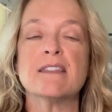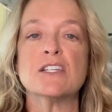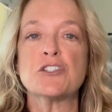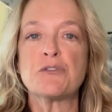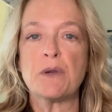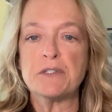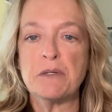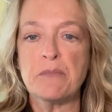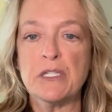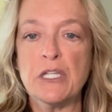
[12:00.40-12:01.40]
the
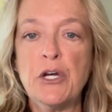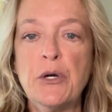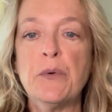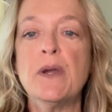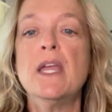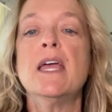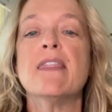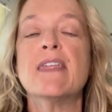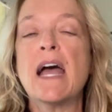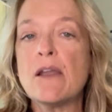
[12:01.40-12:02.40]
description below.
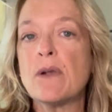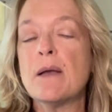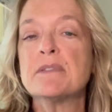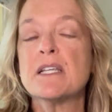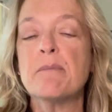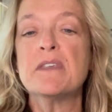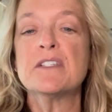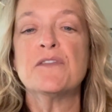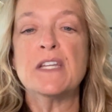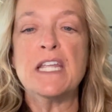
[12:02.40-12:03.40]
That wraps up
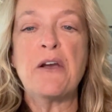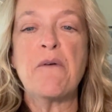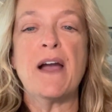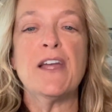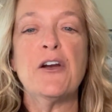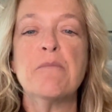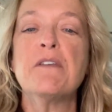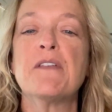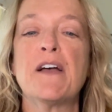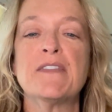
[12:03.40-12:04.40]
this video. I hope
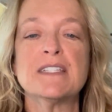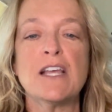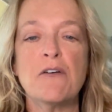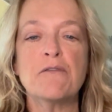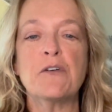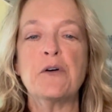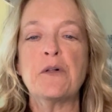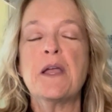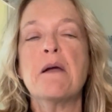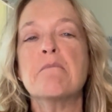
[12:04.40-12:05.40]
you found this helpful.
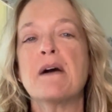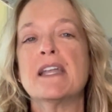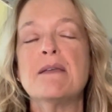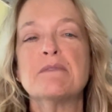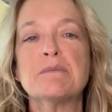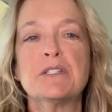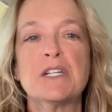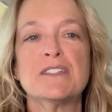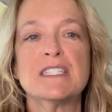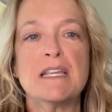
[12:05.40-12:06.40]
My name is
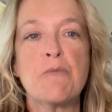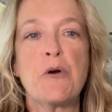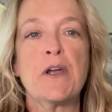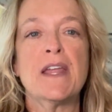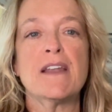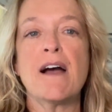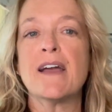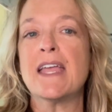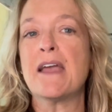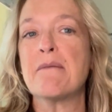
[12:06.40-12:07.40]
Michelle Seymour, and I
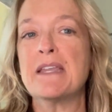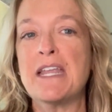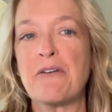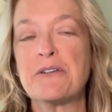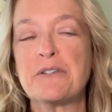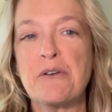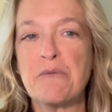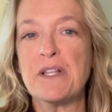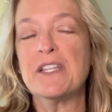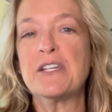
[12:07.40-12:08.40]
am an Arizona
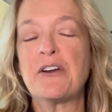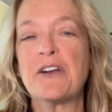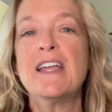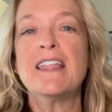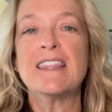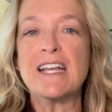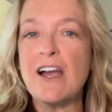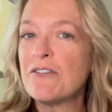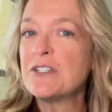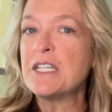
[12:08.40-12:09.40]
realtor that
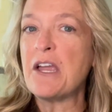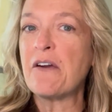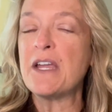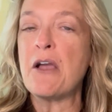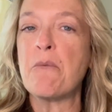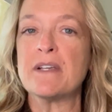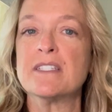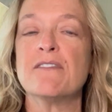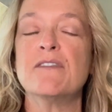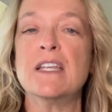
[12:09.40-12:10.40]
covers the area
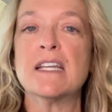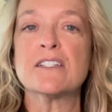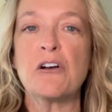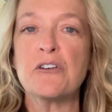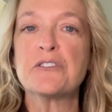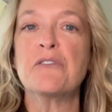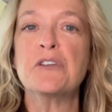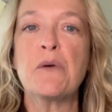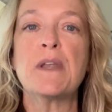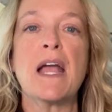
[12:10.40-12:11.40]
west of Phoenix, also
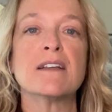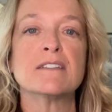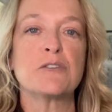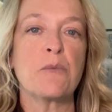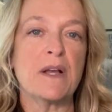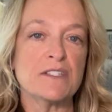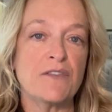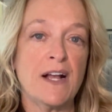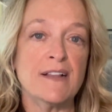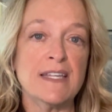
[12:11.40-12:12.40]
known as the West
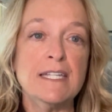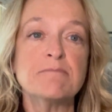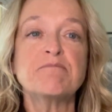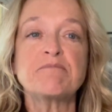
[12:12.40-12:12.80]
Valley.